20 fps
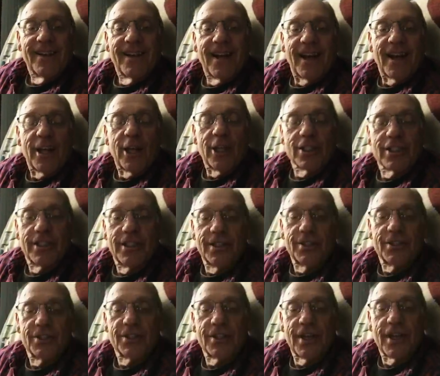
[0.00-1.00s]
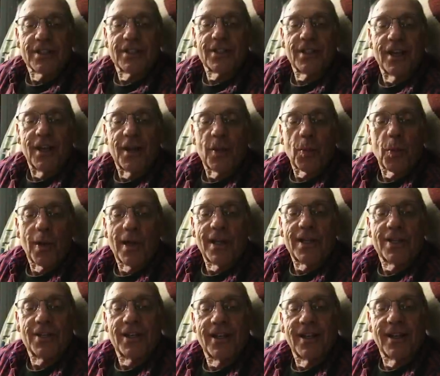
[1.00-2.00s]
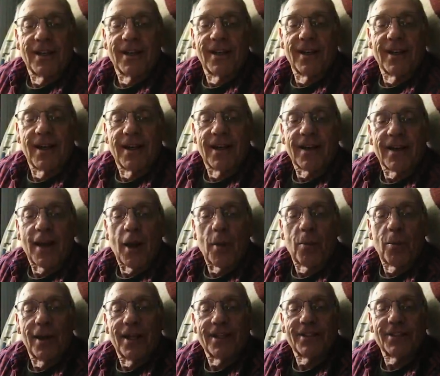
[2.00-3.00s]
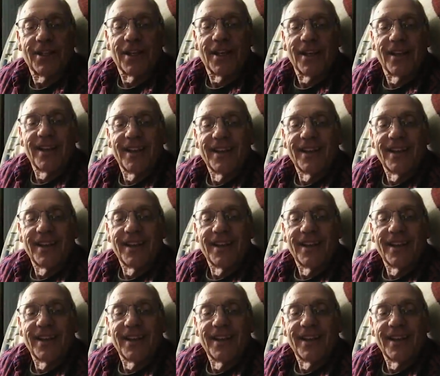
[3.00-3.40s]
I guess this is our celebration, and uh, God bless you.